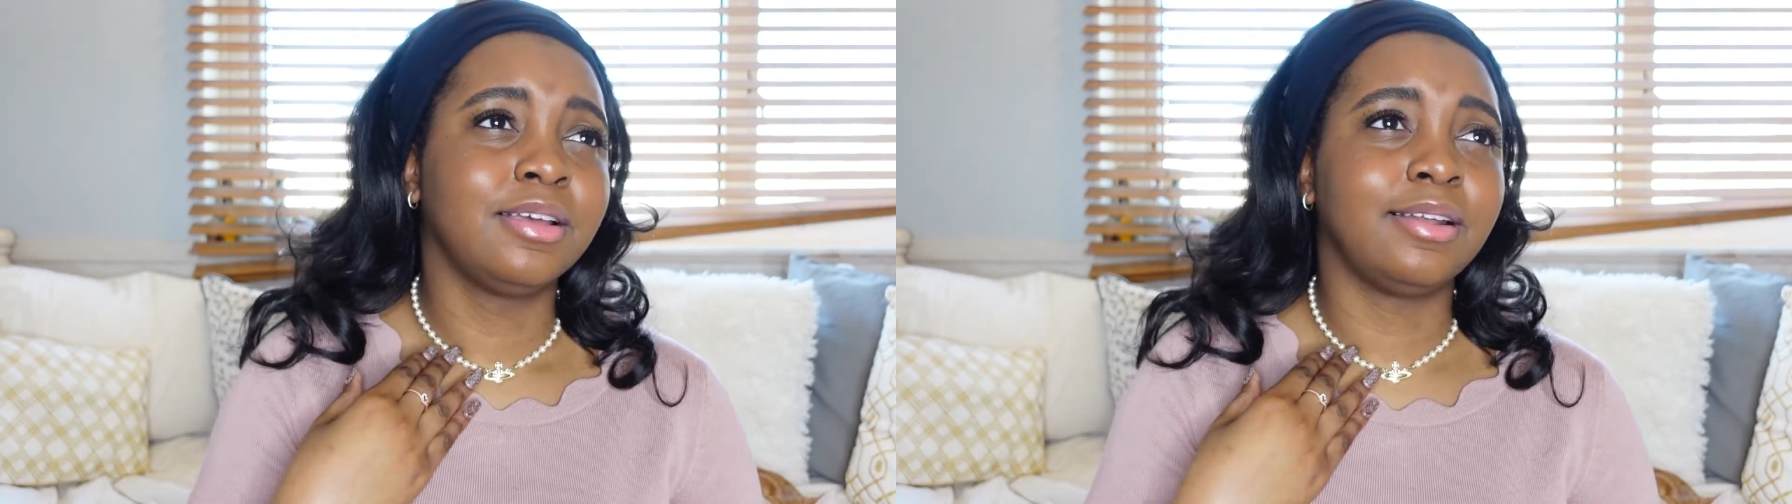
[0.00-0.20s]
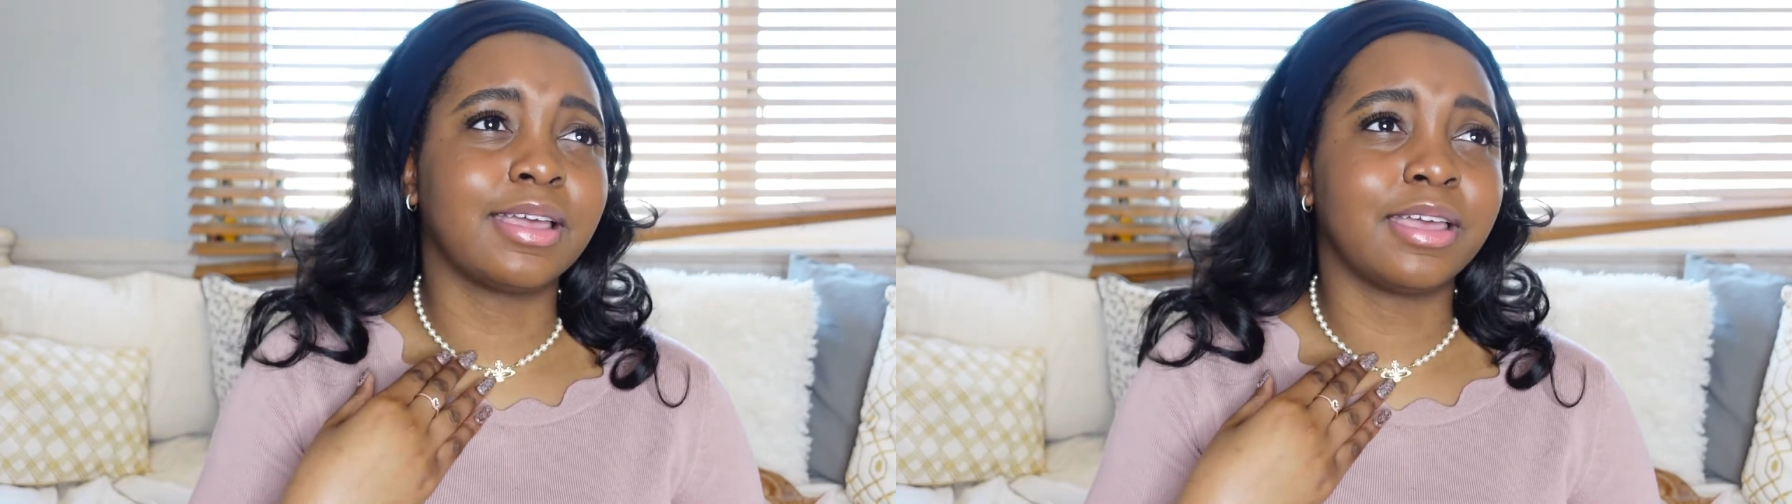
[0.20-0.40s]

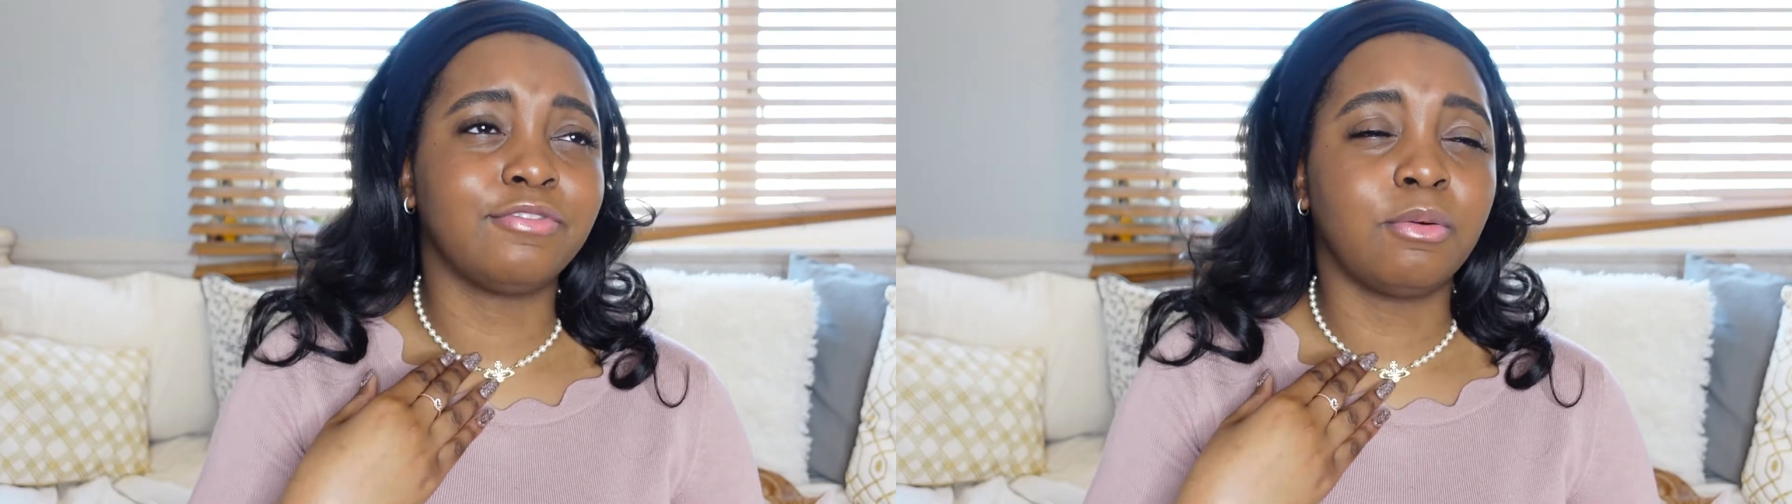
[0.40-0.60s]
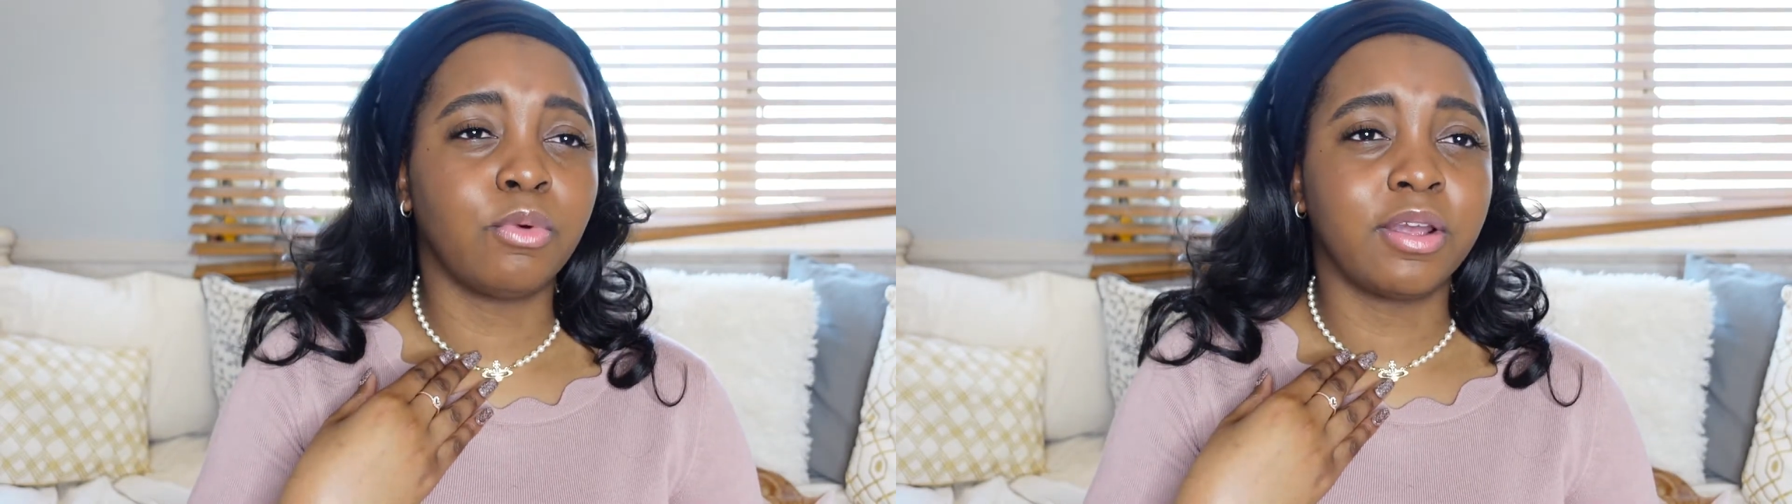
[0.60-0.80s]
like if
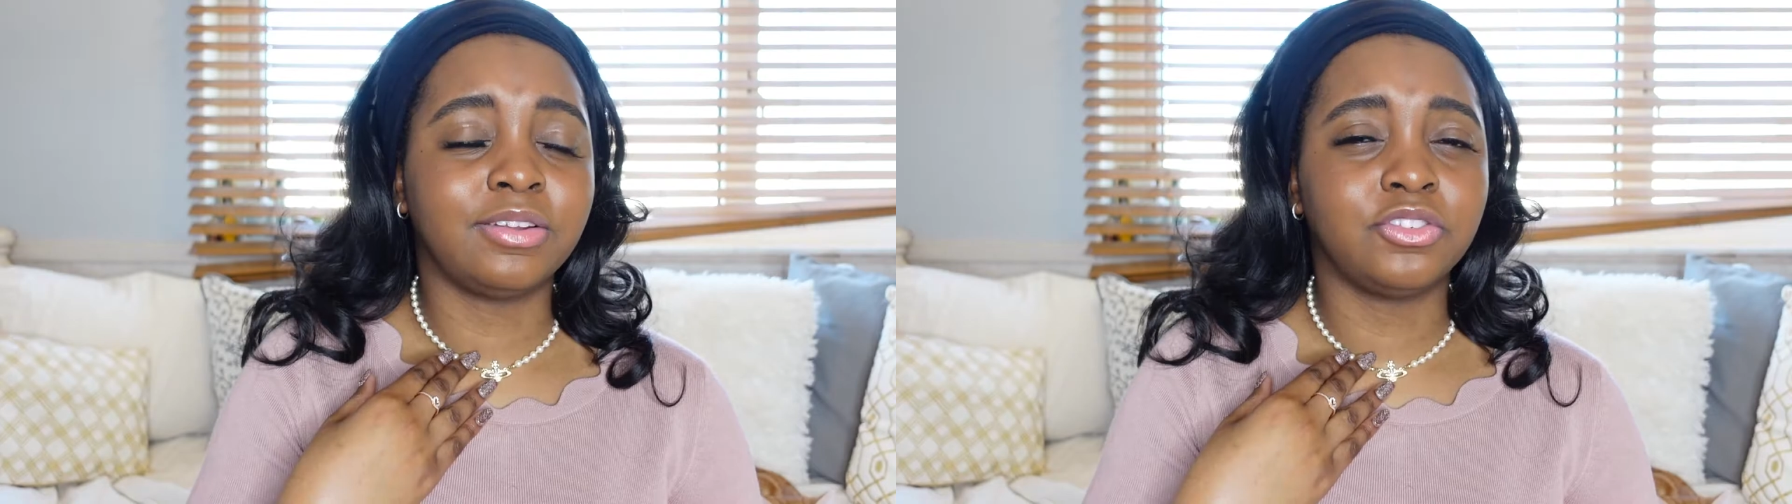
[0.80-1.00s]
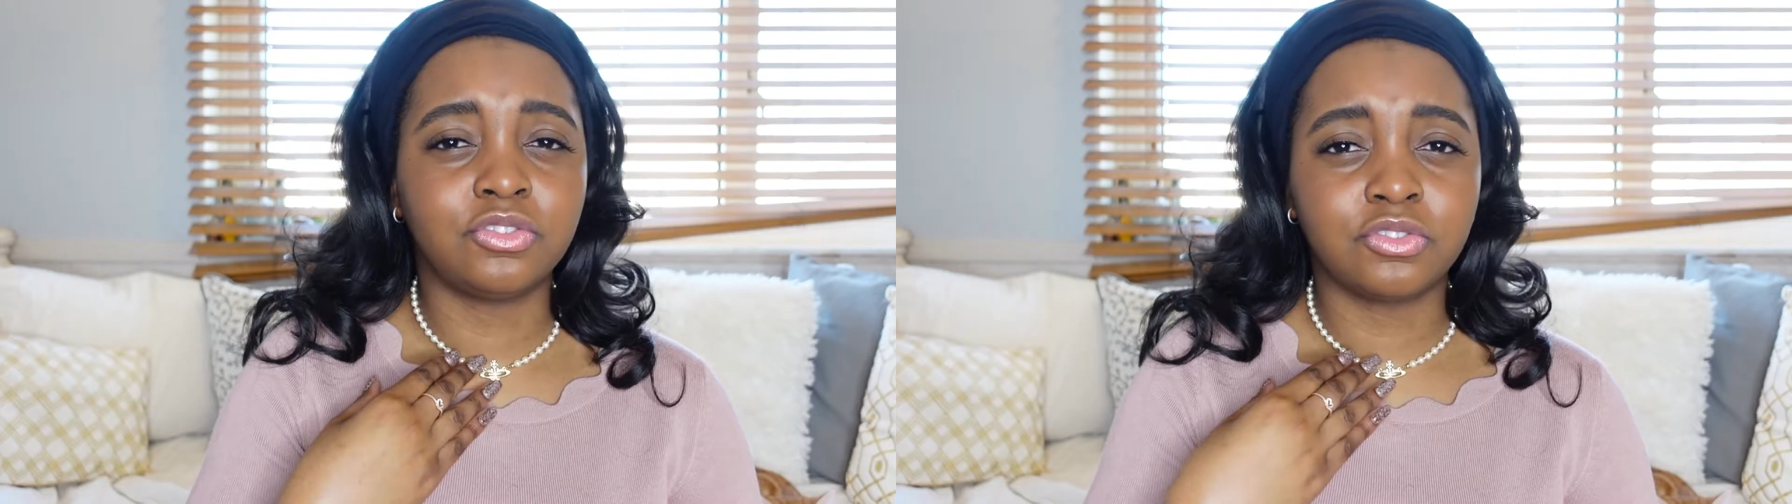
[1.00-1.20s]
I'm
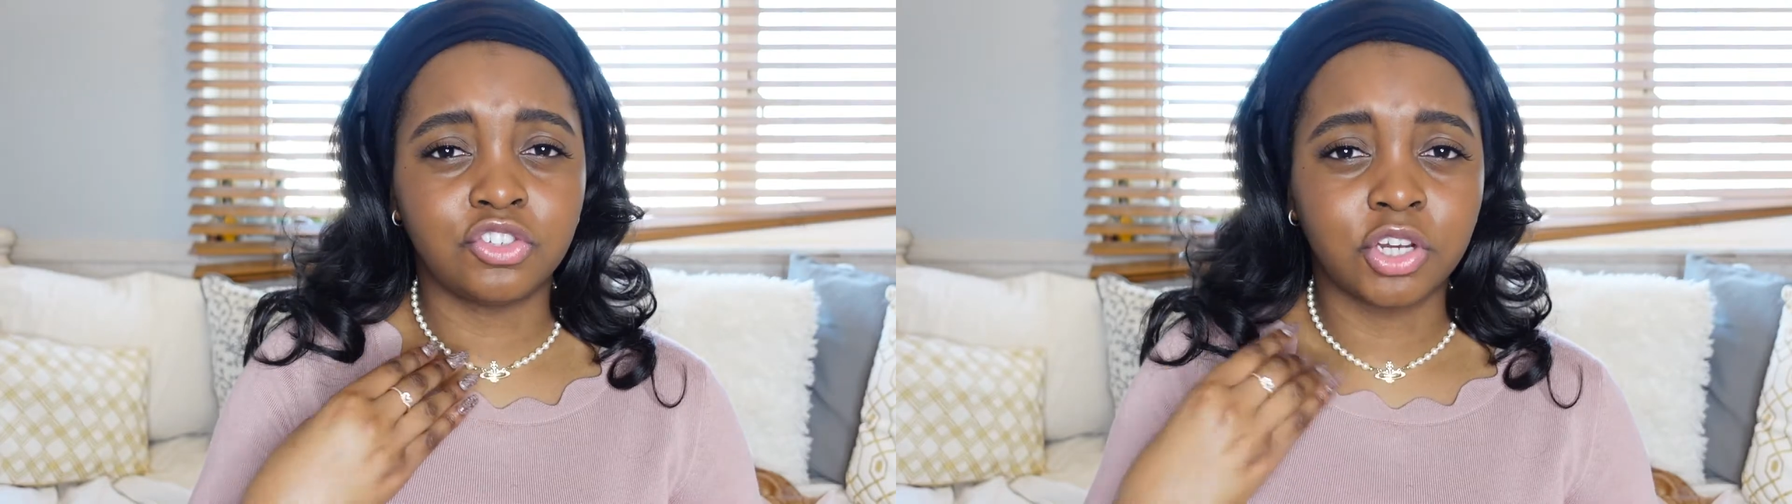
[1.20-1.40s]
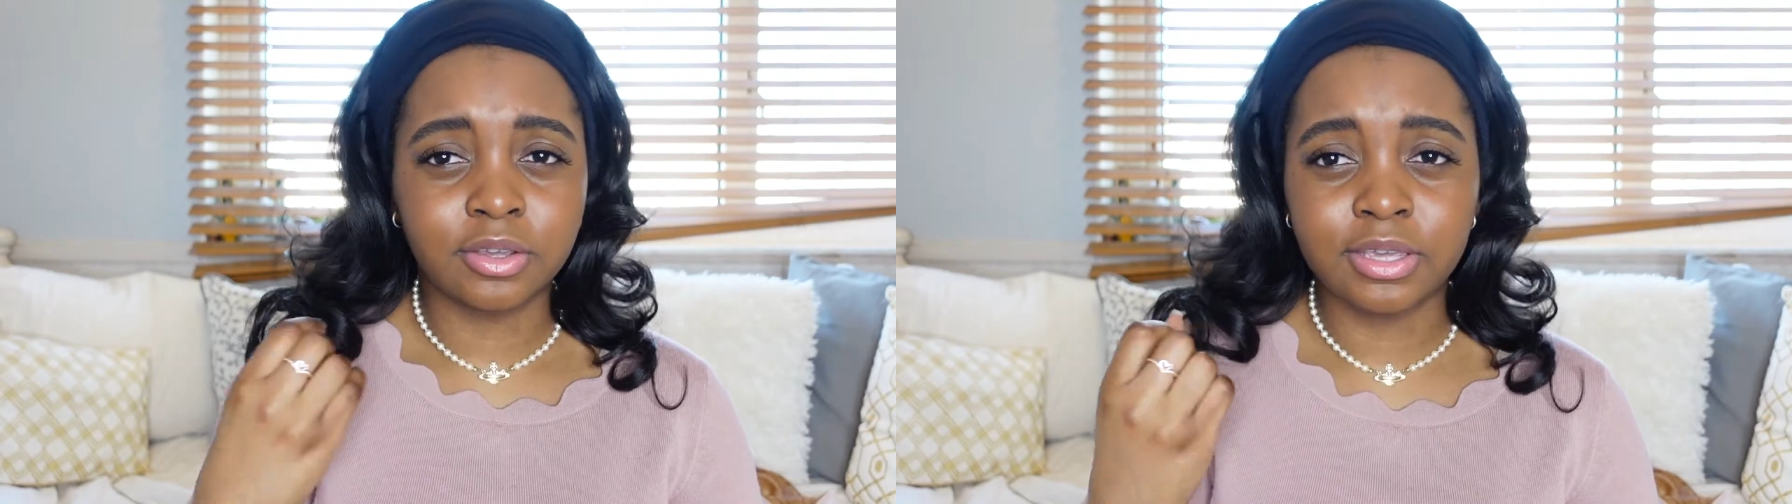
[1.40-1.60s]
wearing
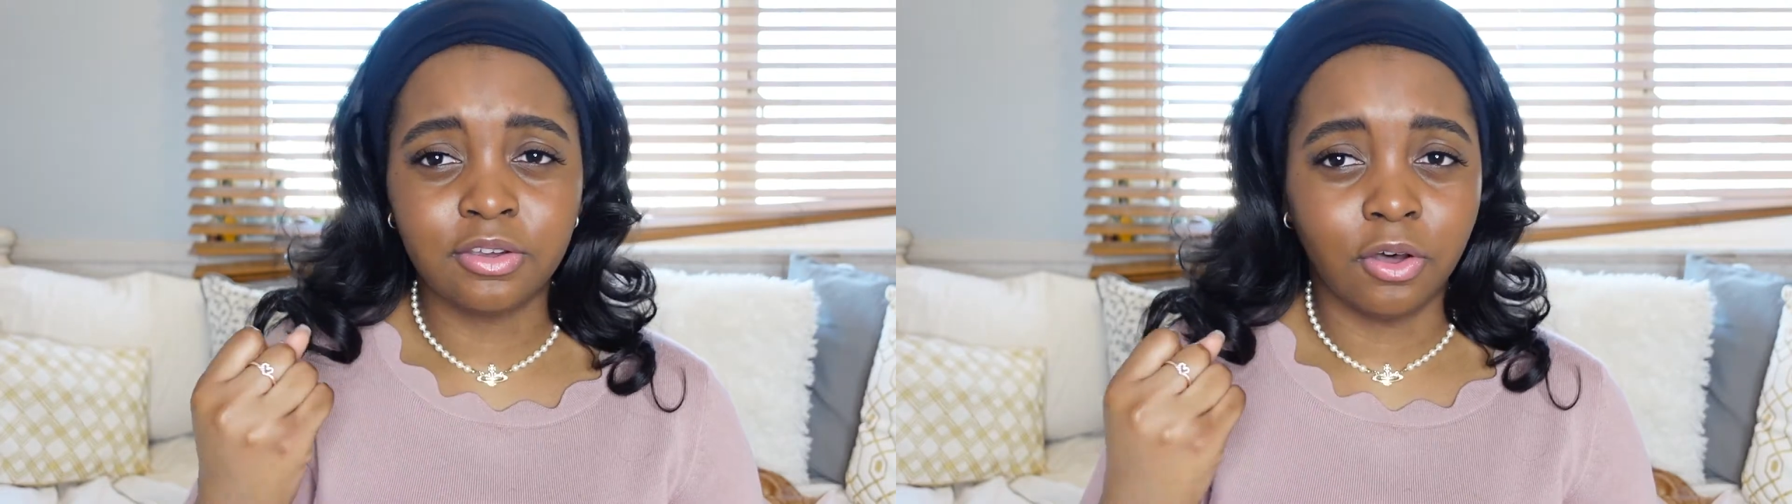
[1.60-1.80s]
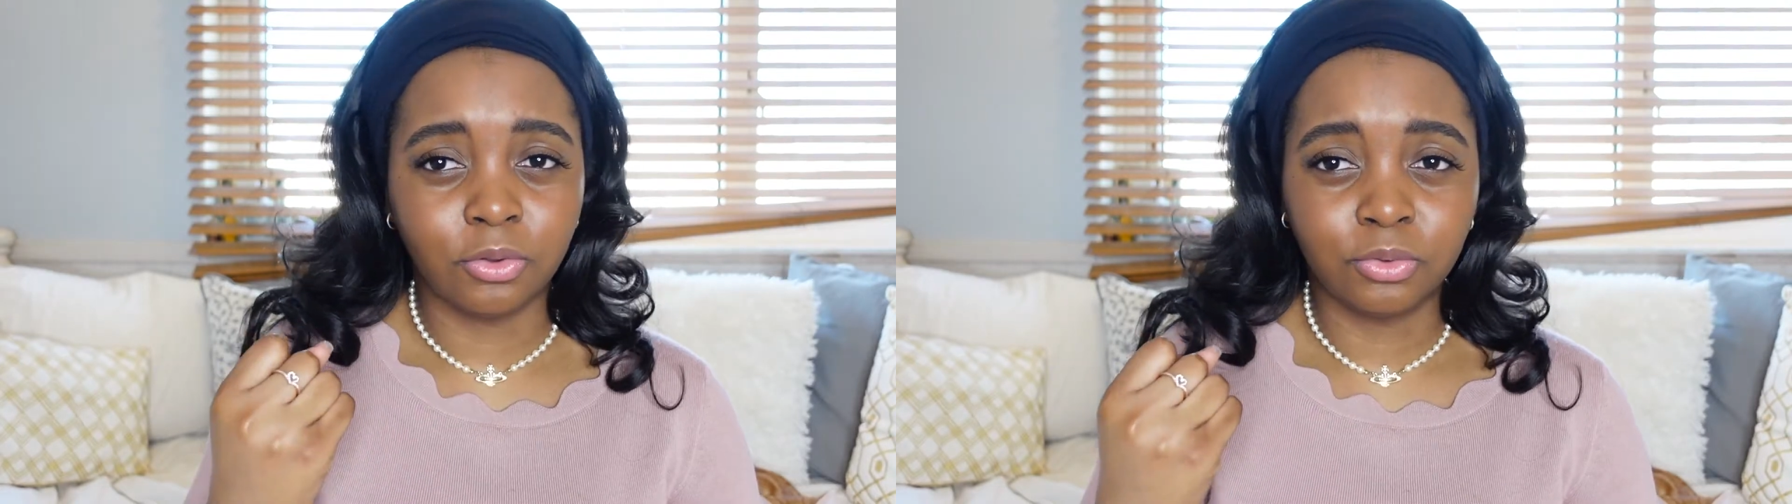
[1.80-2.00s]
chunky
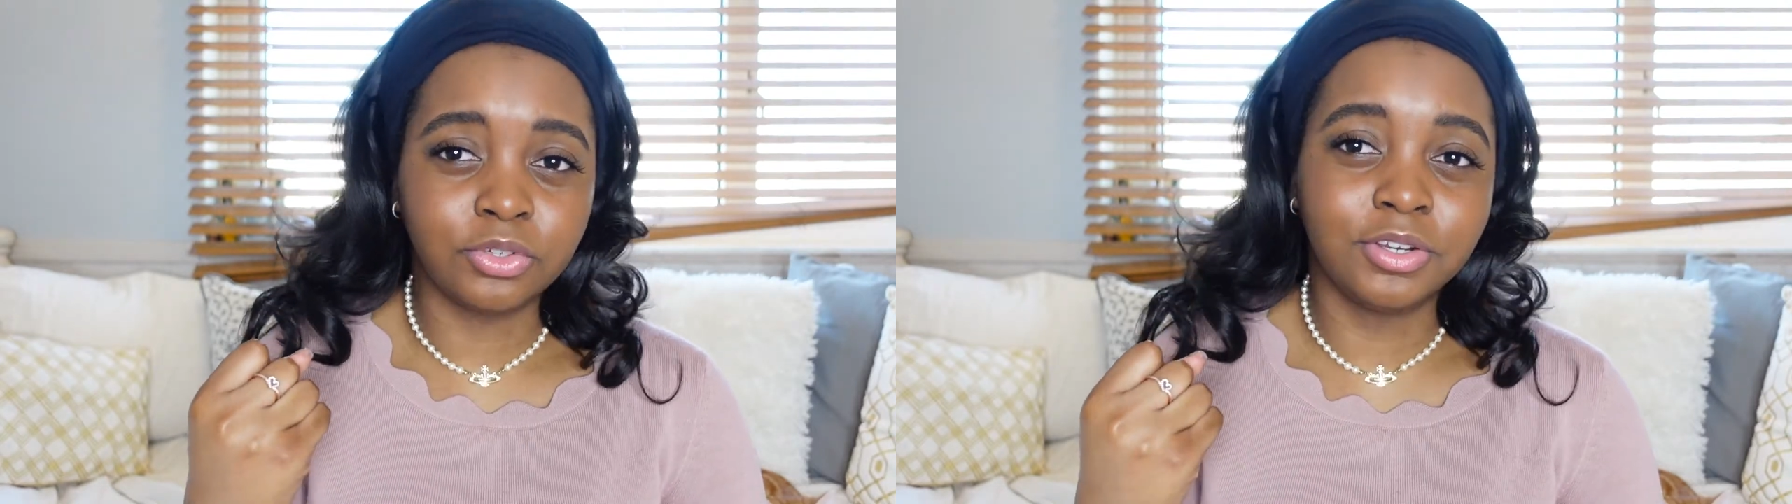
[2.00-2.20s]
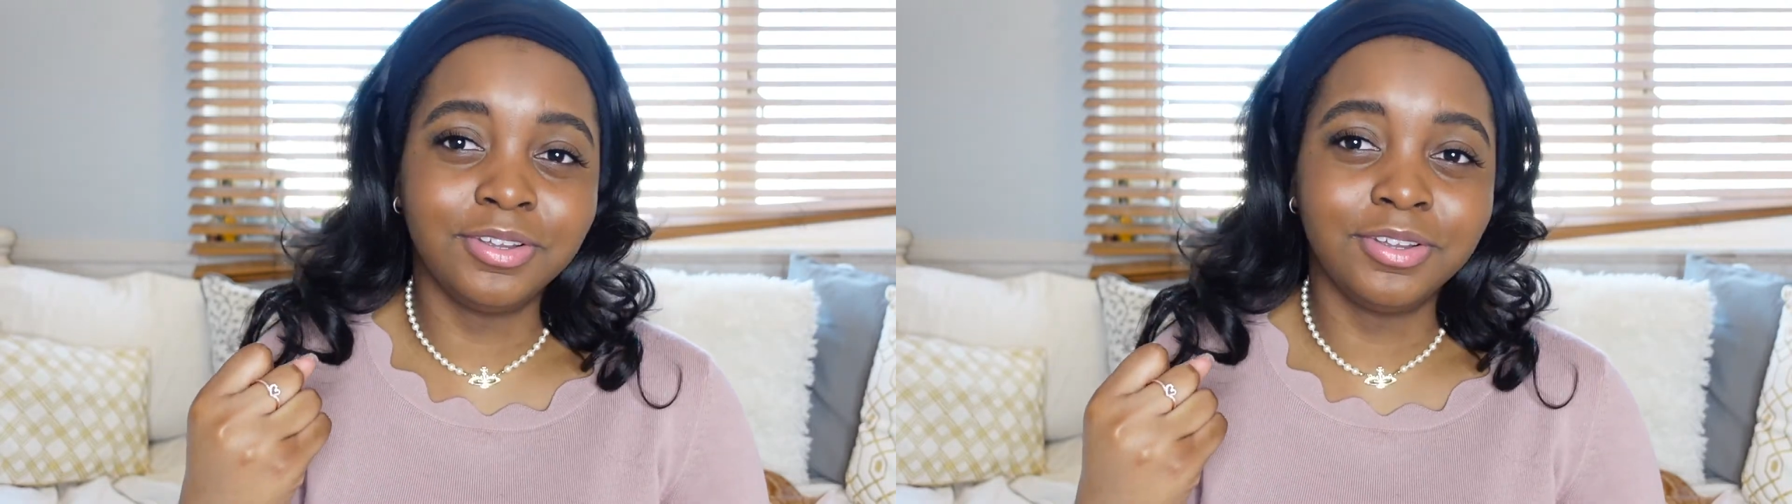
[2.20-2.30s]
gold